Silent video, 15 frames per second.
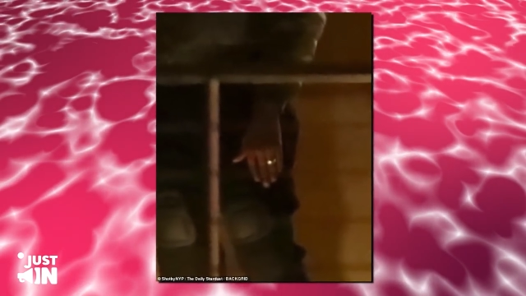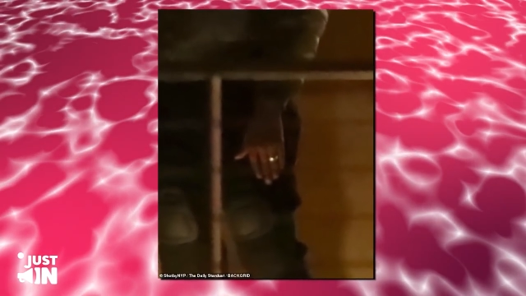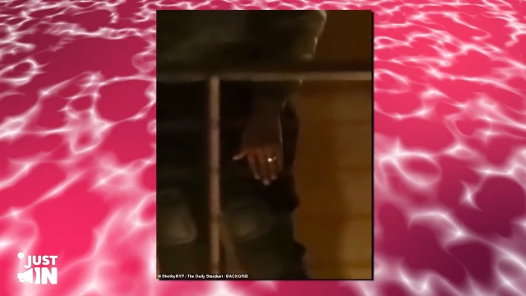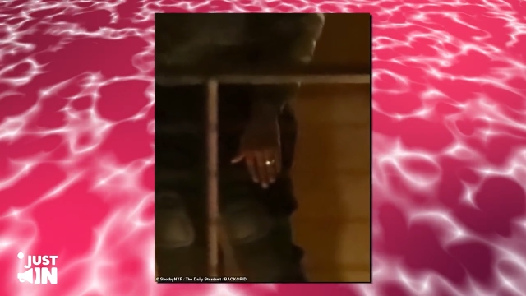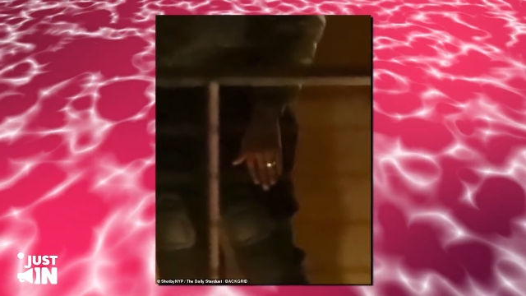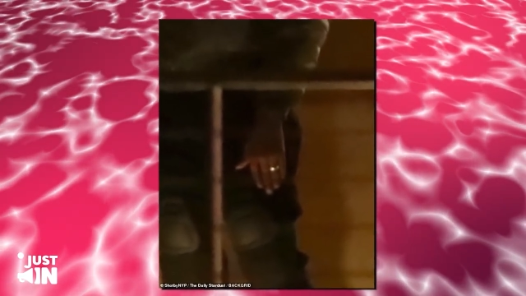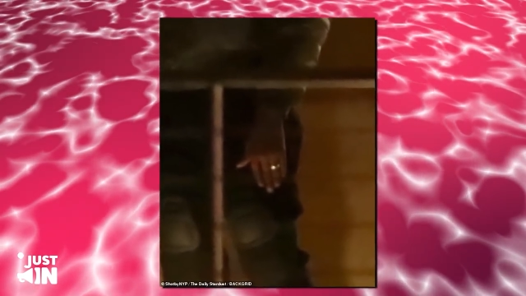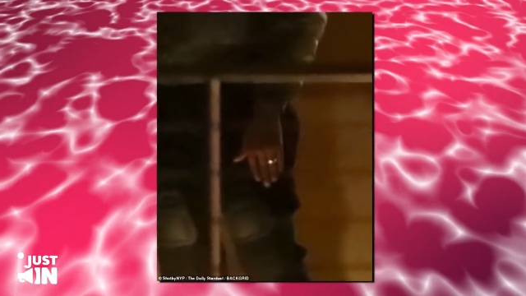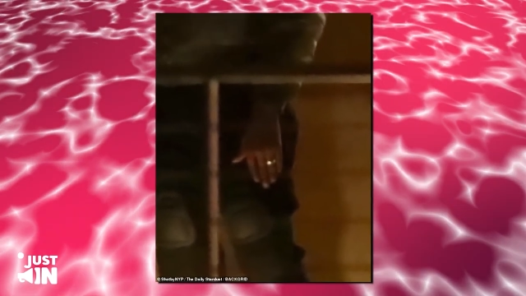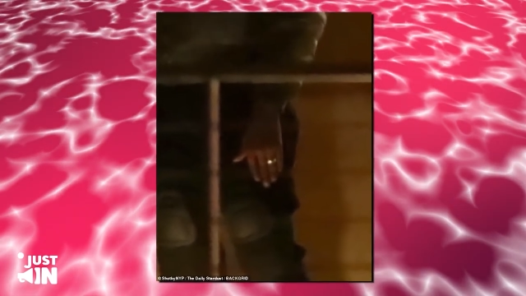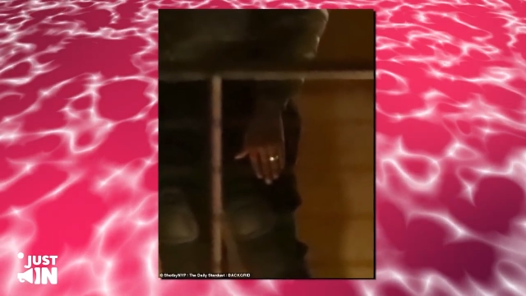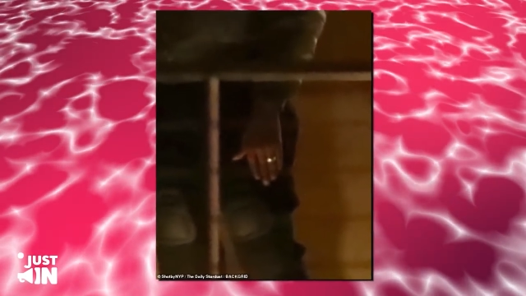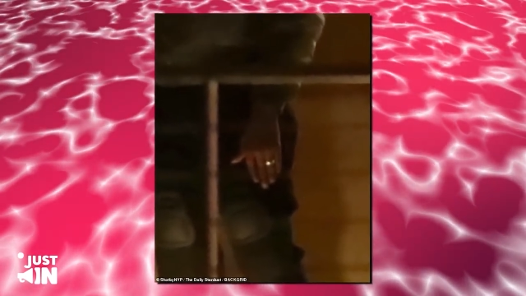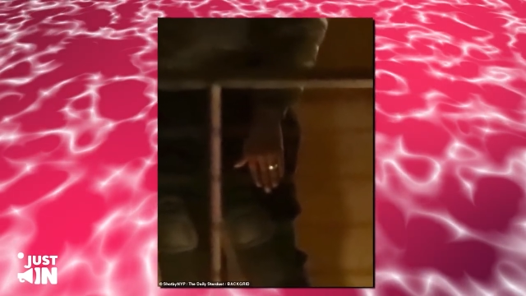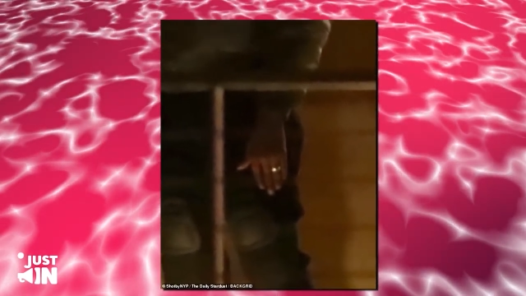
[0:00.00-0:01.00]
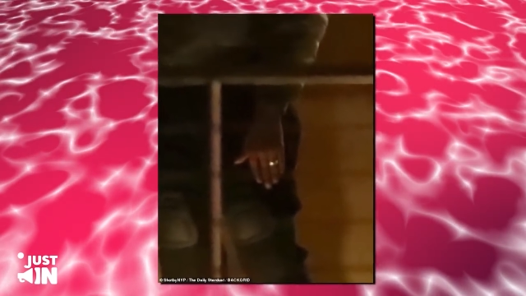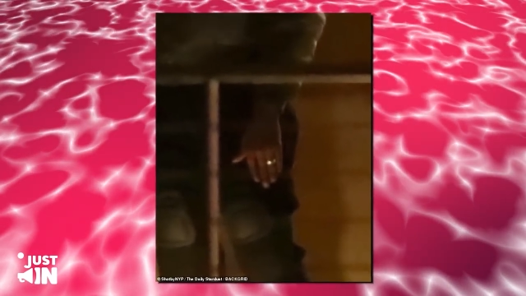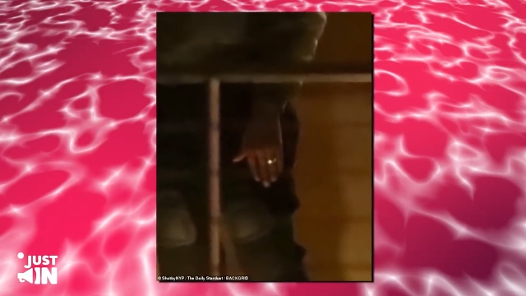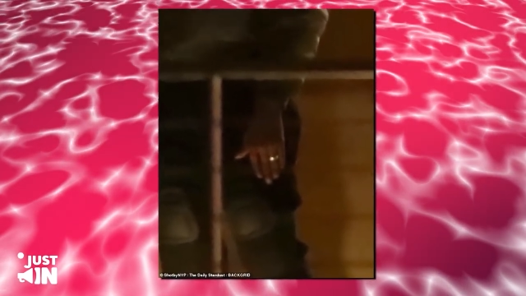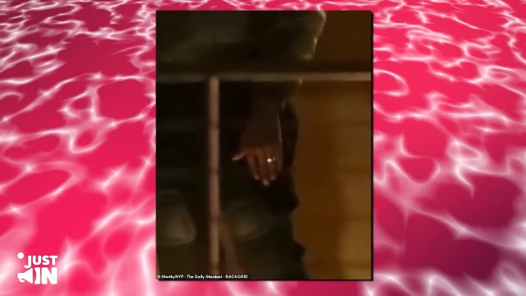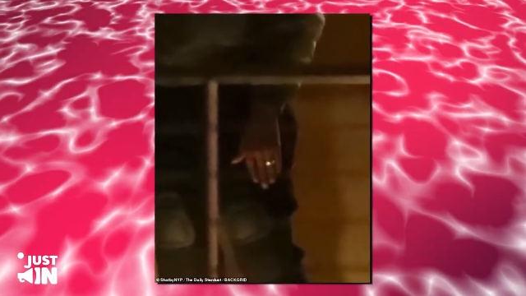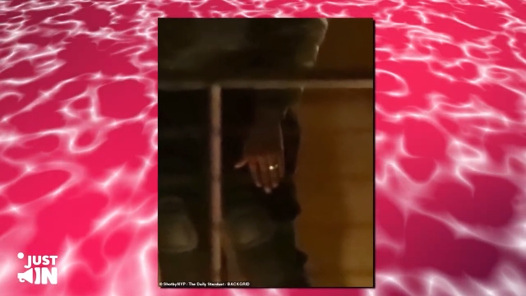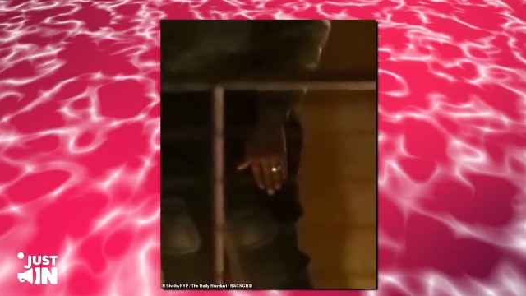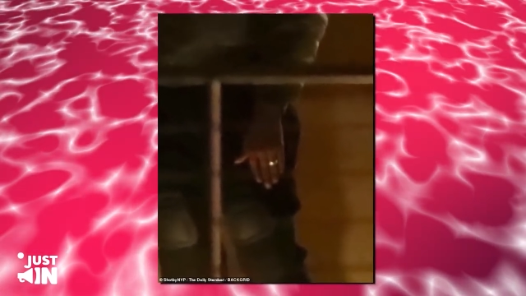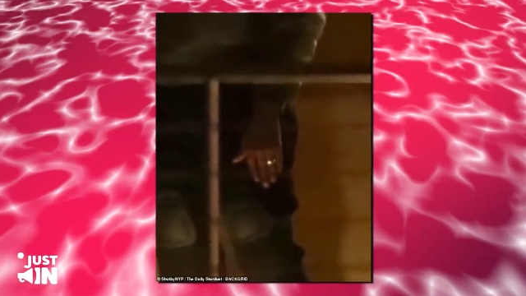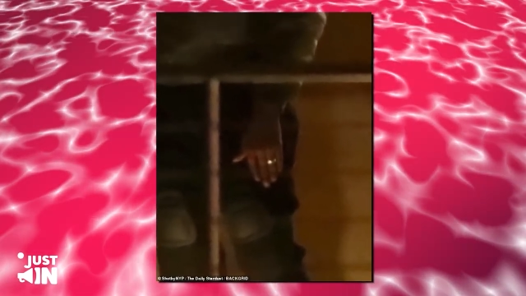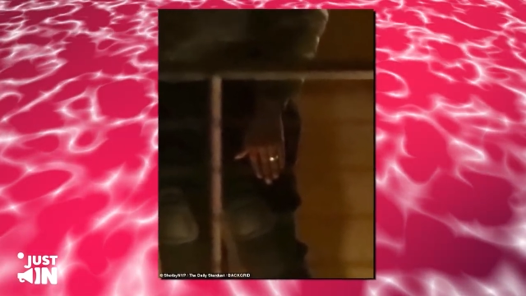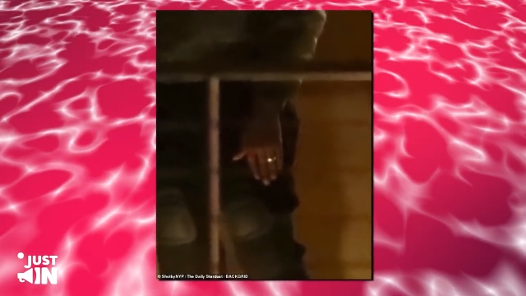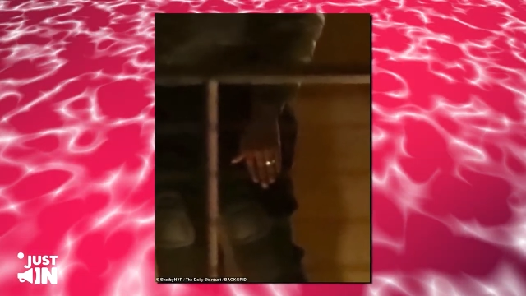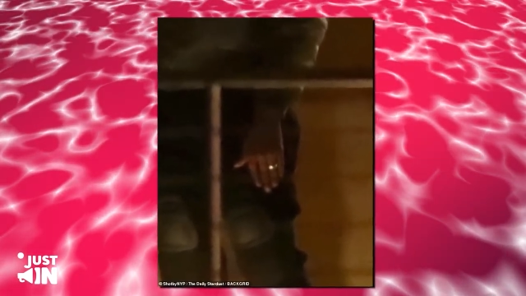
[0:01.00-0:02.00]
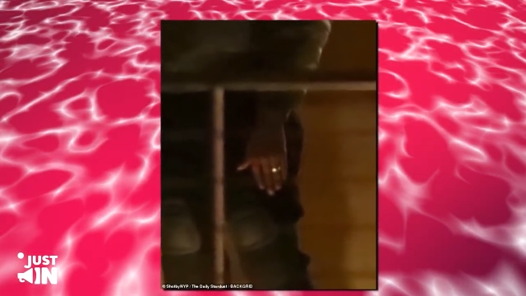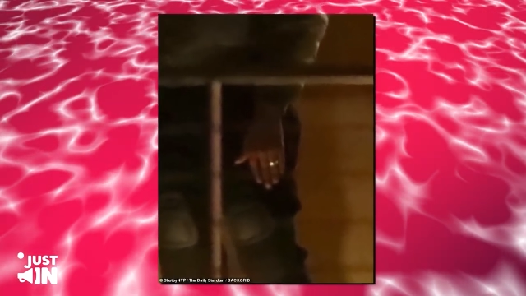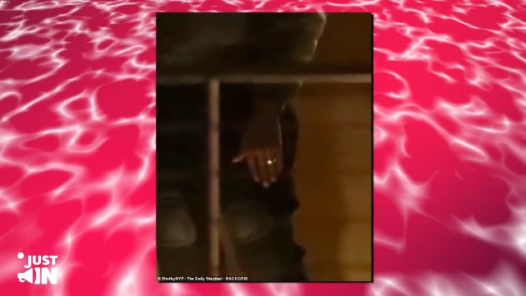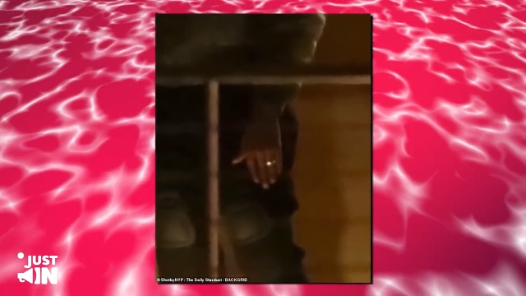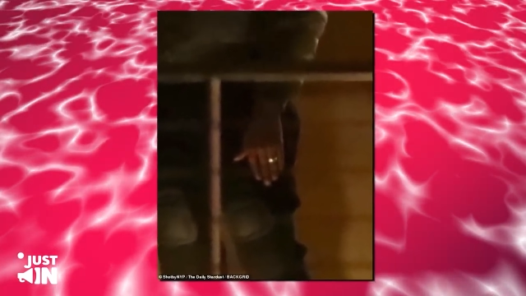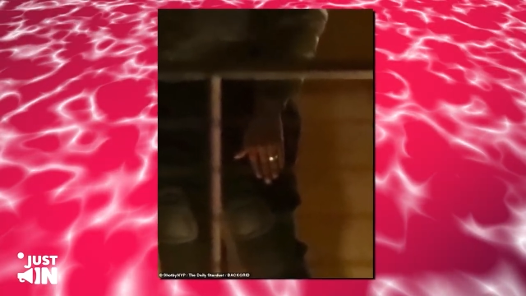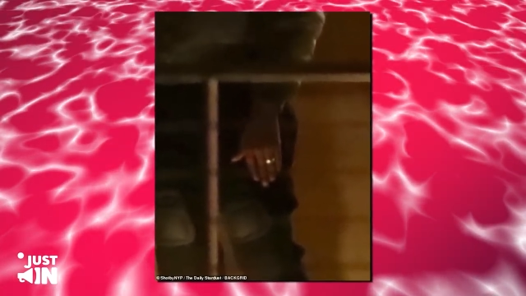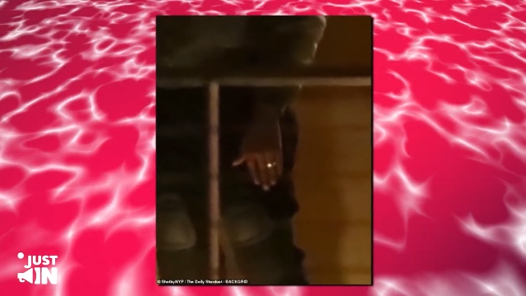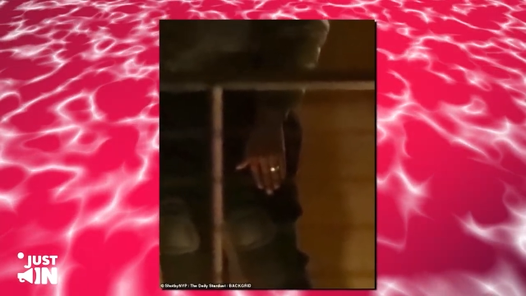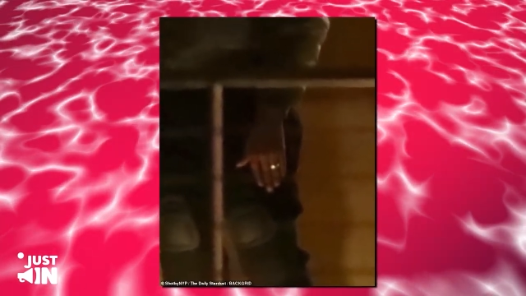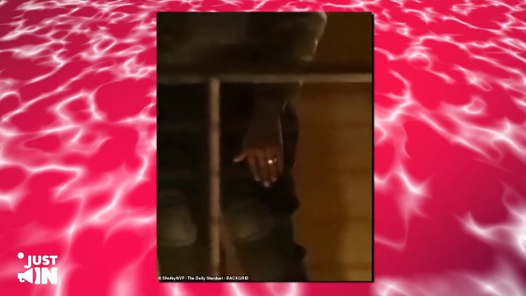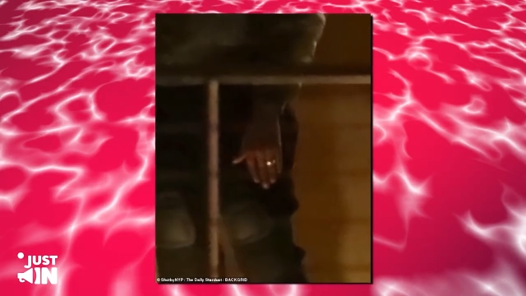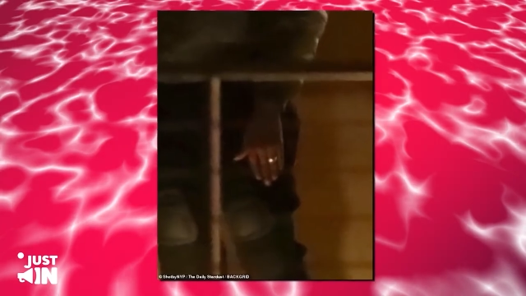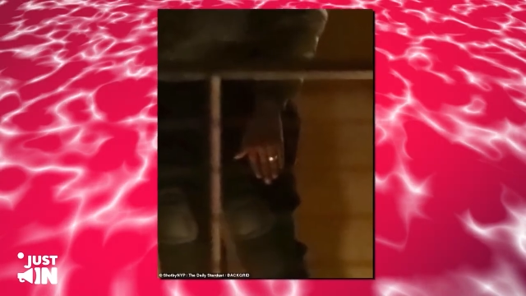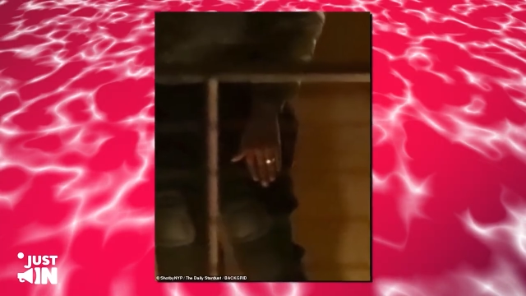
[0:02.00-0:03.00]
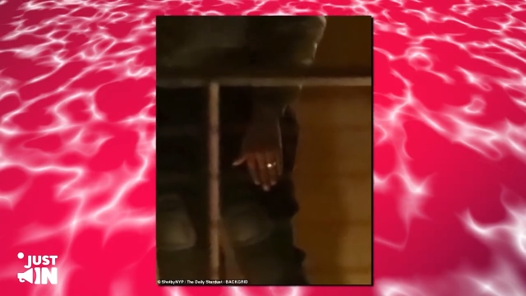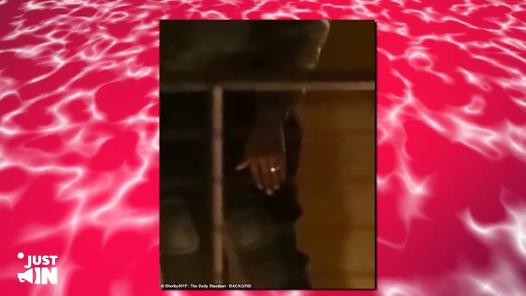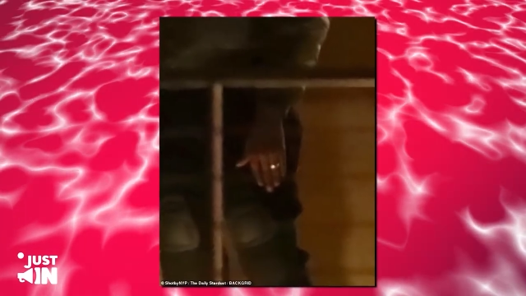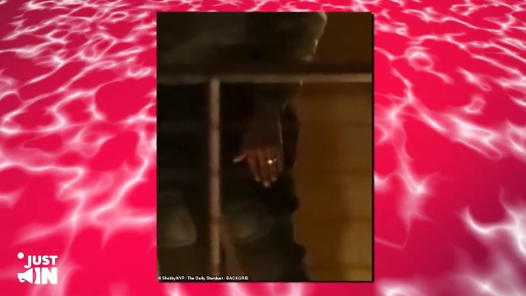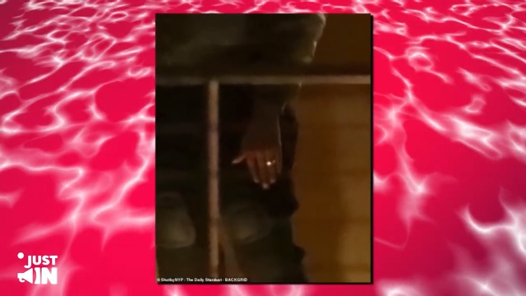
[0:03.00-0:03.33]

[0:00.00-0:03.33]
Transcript: No face is visible, so there are no lips to read.